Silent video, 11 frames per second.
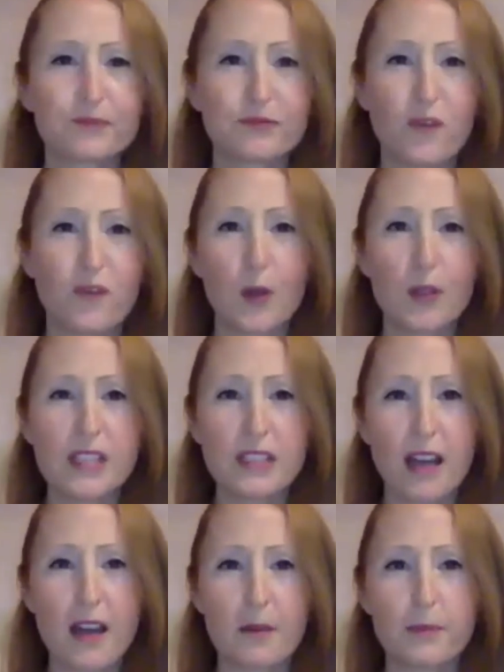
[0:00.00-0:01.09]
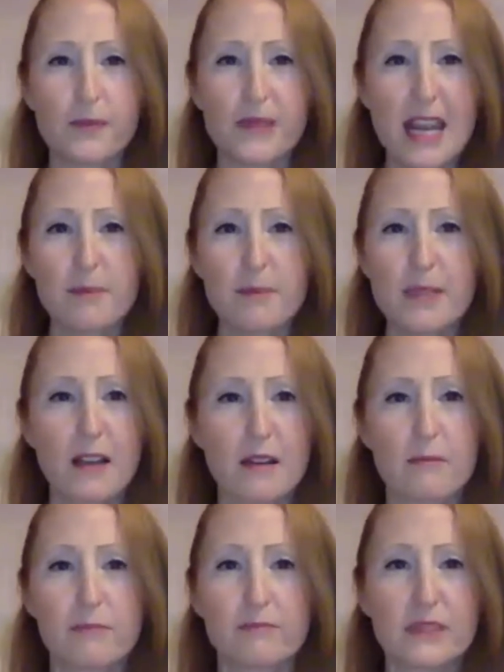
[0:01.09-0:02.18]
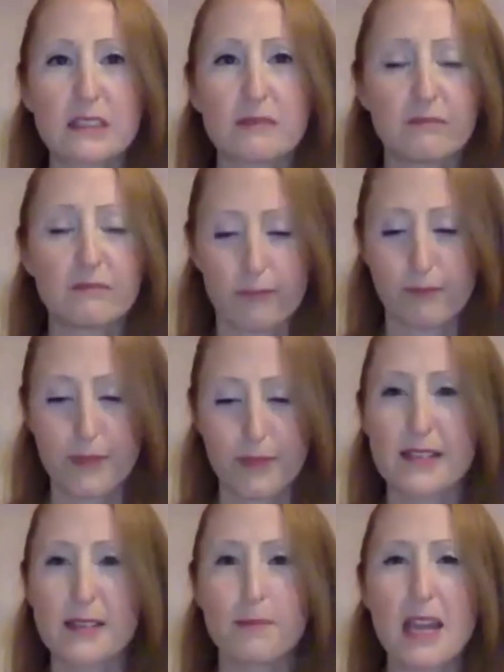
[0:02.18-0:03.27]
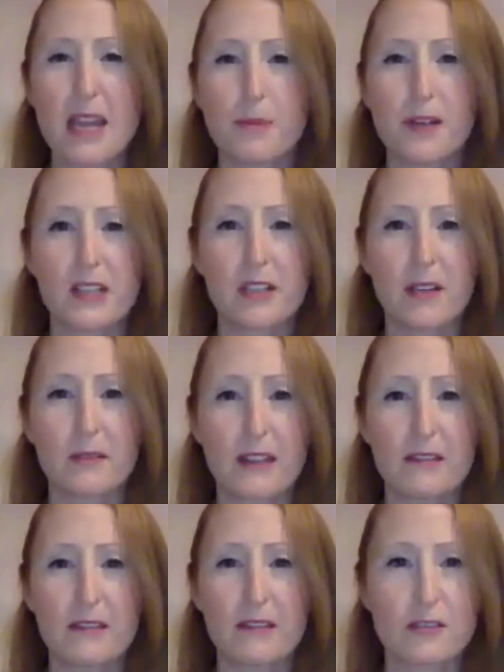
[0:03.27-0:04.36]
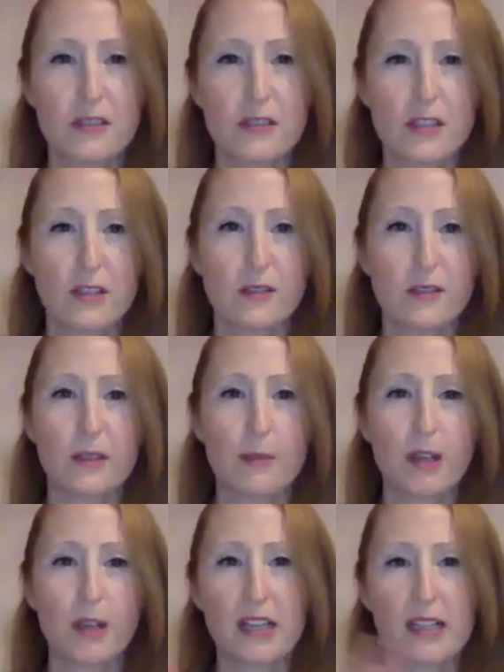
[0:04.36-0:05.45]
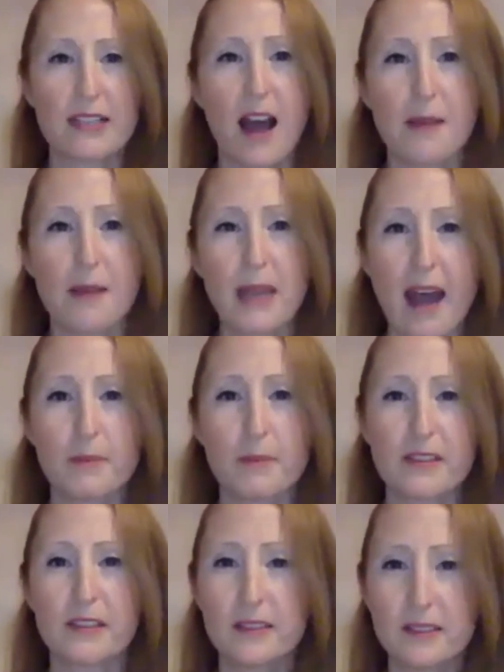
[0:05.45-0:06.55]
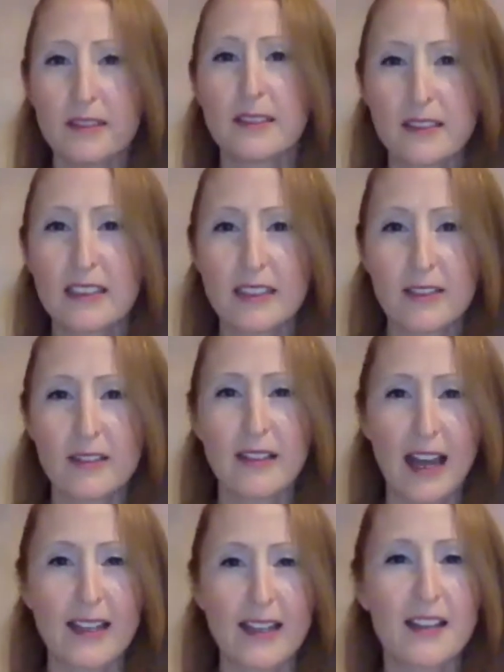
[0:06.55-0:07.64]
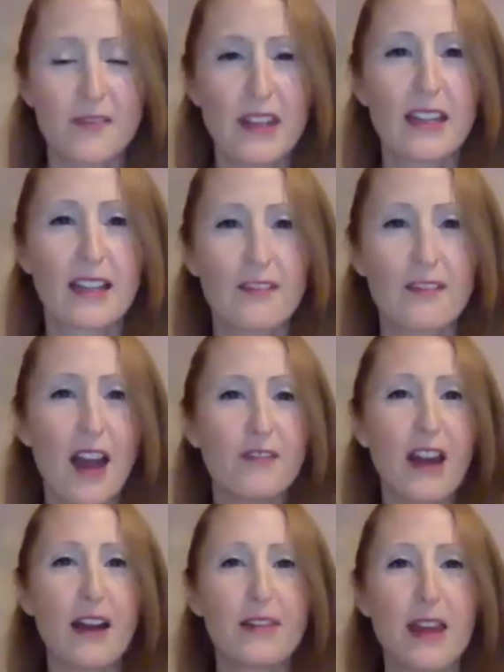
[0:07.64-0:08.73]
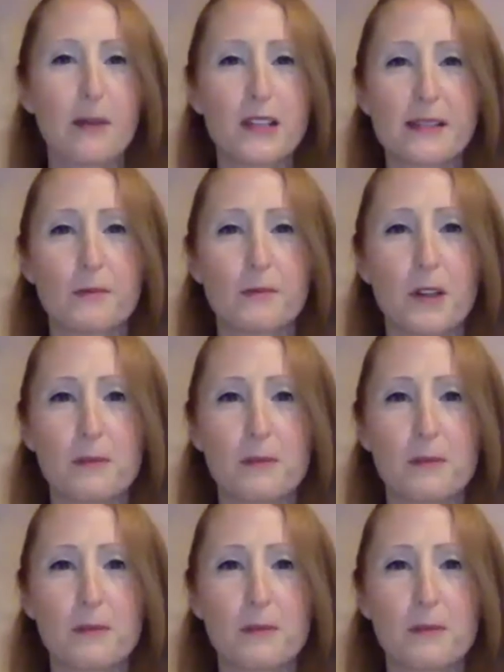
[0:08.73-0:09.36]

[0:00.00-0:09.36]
folded up, taped up piece of paper, you know, that children do, and they put it in a time capsule, you know, that kind of thing. I found that once in my